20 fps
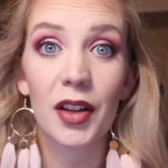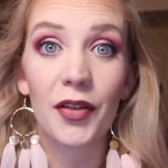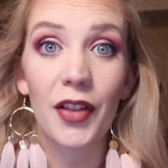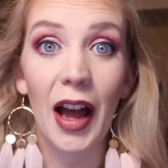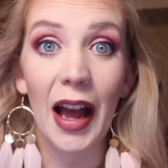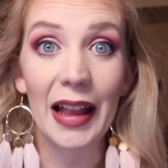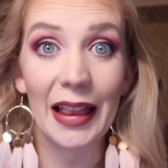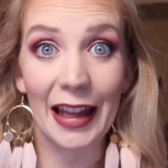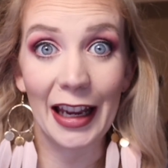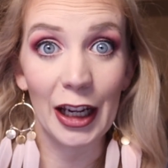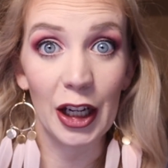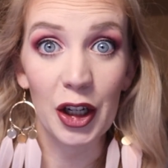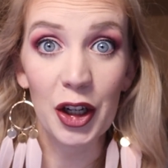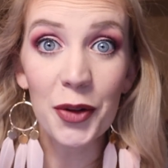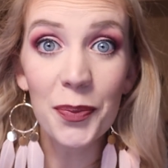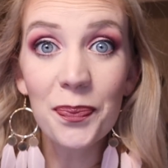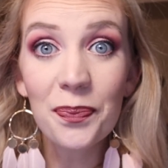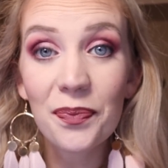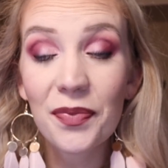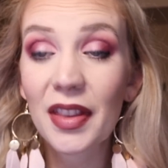of
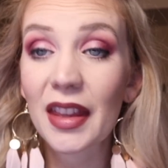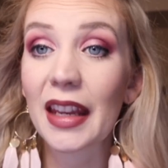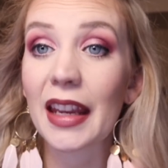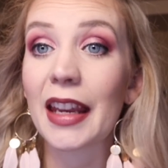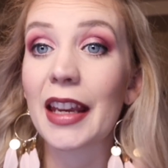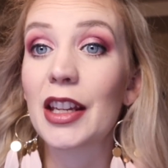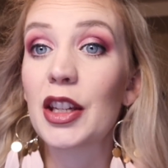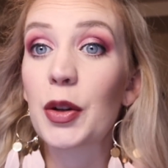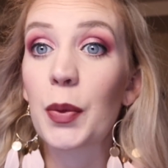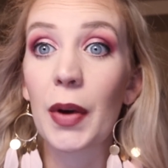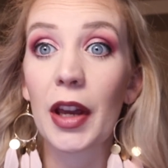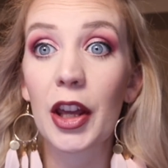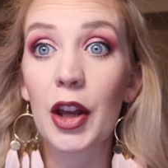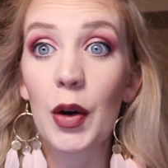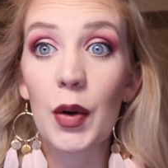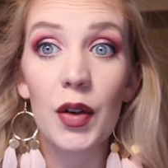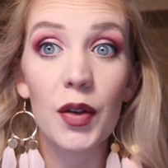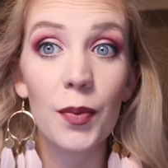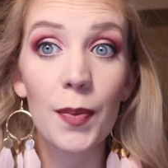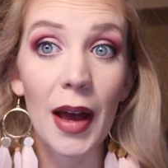eyeliner and a quick
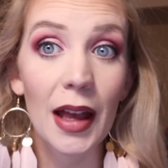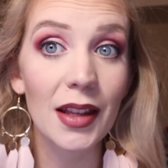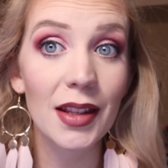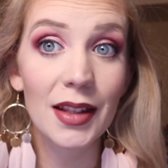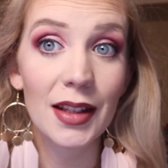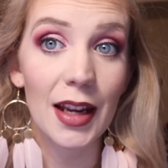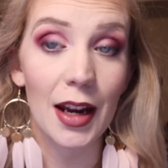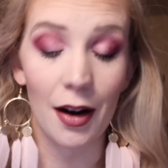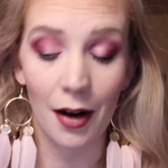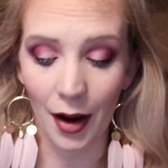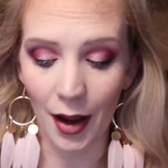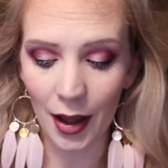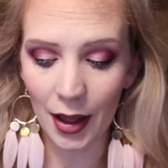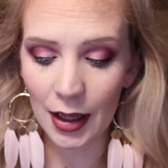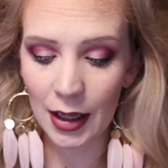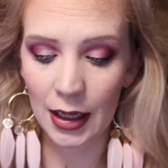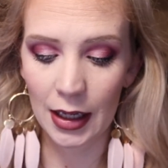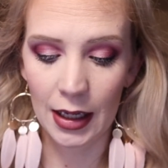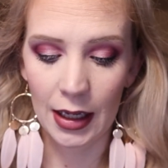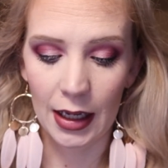coat of mascara,